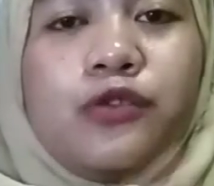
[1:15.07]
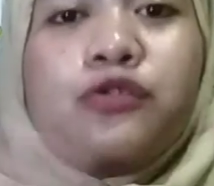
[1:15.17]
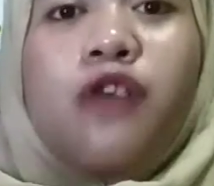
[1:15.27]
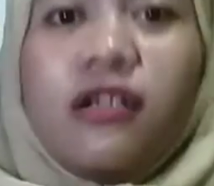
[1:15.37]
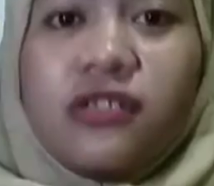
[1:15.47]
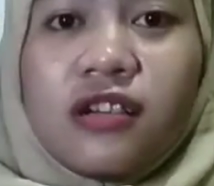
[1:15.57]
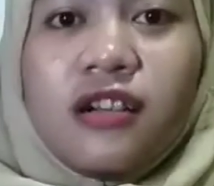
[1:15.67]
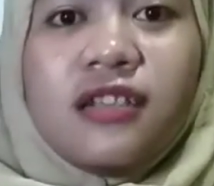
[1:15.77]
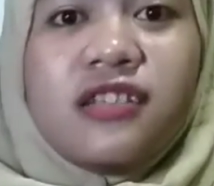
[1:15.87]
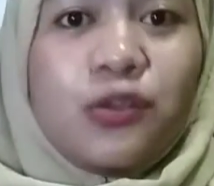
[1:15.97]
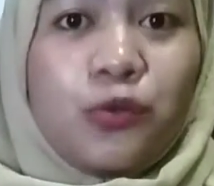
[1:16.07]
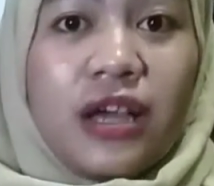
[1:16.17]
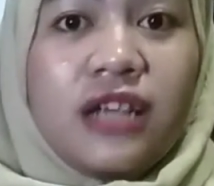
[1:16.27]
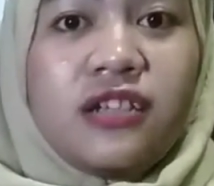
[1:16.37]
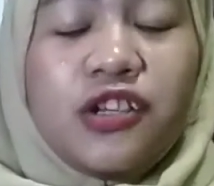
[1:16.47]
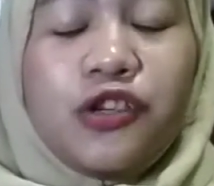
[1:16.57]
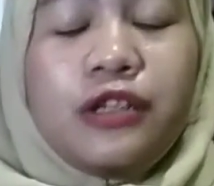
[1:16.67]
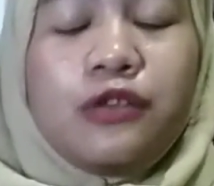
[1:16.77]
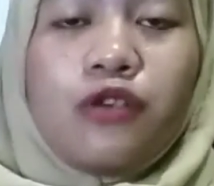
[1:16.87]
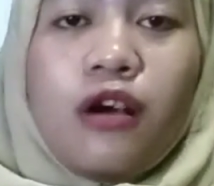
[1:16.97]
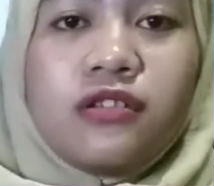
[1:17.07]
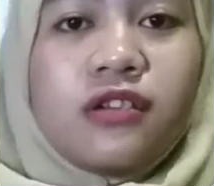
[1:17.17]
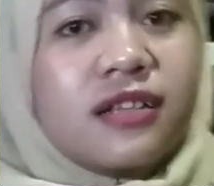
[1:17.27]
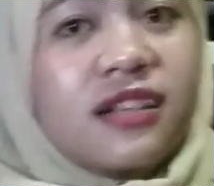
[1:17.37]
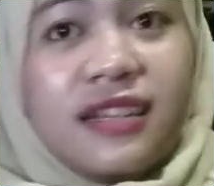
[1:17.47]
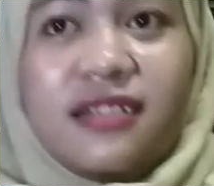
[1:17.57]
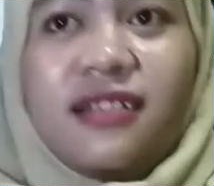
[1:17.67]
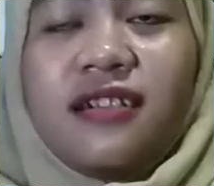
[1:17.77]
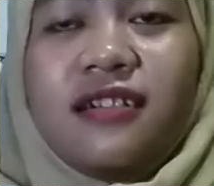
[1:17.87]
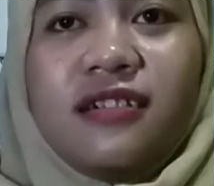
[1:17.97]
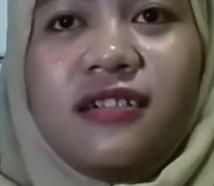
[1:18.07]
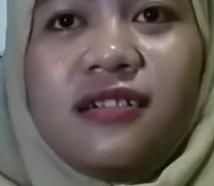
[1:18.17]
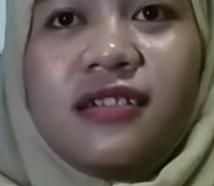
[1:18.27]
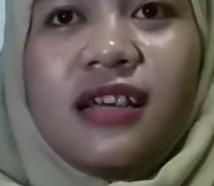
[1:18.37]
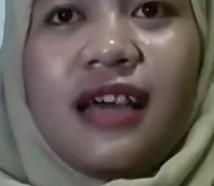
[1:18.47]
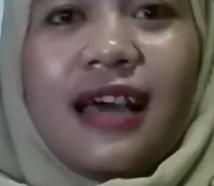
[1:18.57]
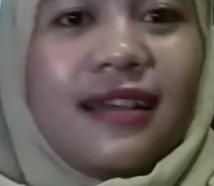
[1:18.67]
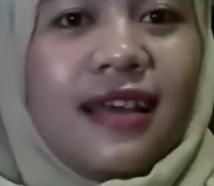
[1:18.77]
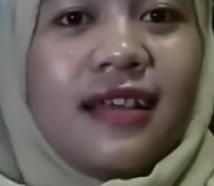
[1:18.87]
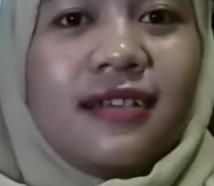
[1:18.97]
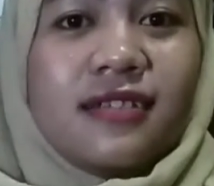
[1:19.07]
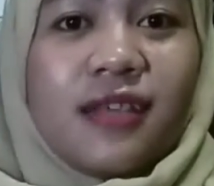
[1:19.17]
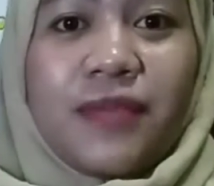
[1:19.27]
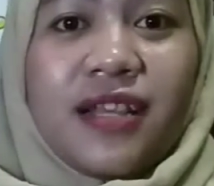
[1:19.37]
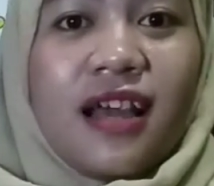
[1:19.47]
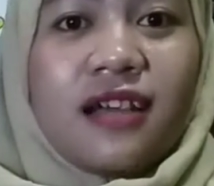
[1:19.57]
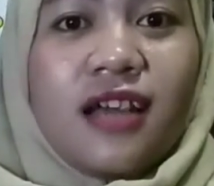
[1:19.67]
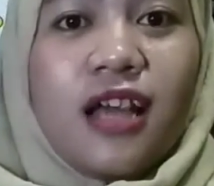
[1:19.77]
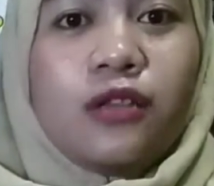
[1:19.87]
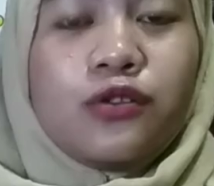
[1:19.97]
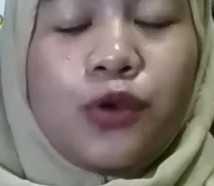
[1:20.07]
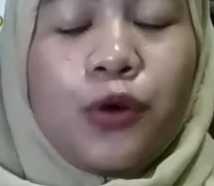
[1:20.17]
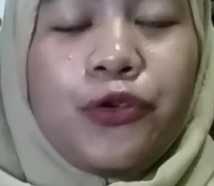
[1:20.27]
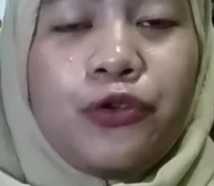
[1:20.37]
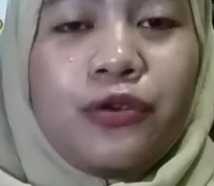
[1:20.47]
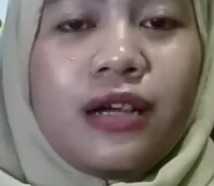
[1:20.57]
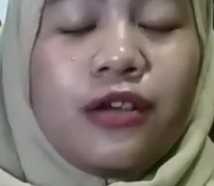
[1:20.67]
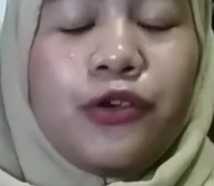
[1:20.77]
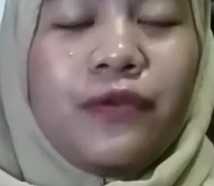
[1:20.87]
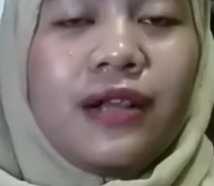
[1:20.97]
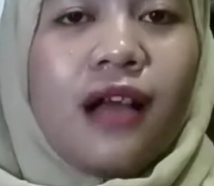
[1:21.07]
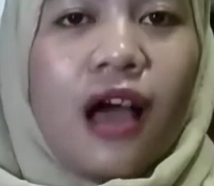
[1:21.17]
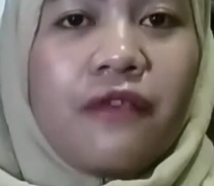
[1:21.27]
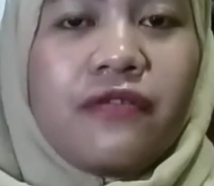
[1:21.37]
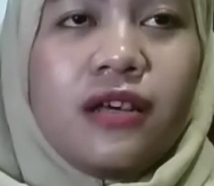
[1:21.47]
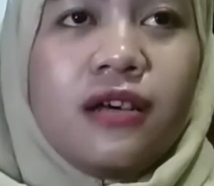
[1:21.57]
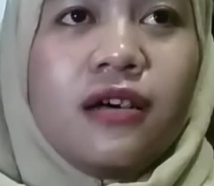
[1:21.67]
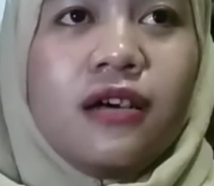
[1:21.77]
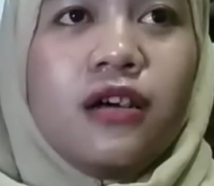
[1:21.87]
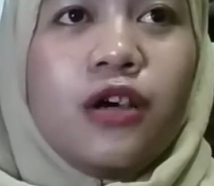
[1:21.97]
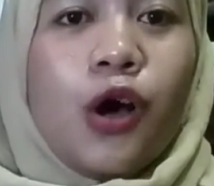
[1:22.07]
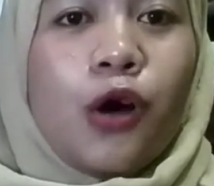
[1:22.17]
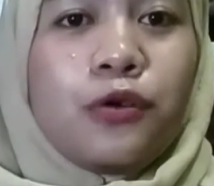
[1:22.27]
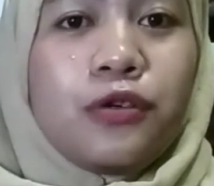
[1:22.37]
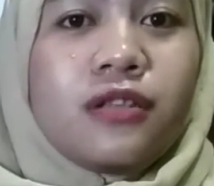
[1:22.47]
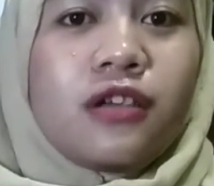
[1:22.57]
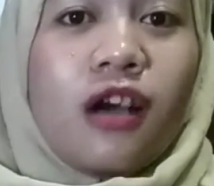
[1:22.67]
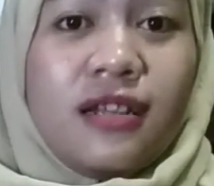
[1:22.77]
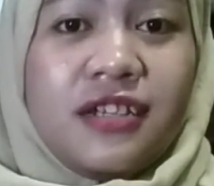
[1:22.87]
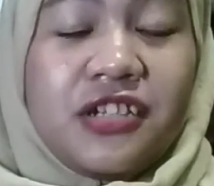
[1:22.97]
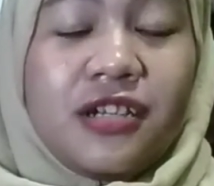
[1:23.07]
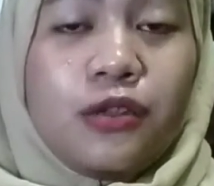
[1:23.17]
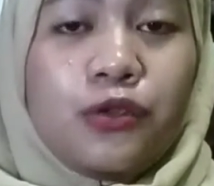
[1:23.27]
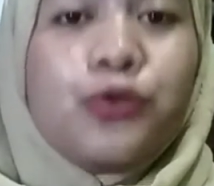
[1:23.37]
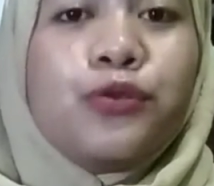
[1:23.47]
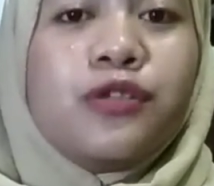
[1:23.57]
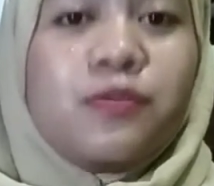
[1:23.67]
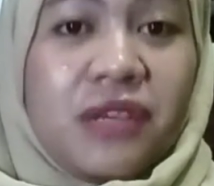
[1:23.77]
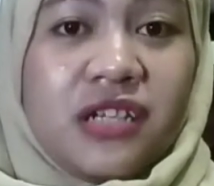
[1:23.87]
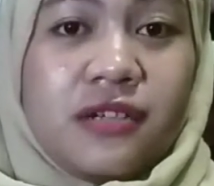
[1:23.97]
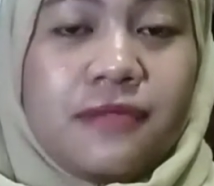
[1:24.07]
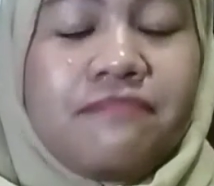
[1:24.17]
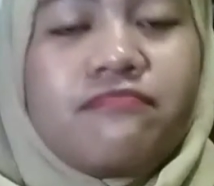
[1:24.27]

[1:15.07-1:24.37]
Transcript: control the situation, you need to control the listeners, and then something like that, so you will have the good condition to speech.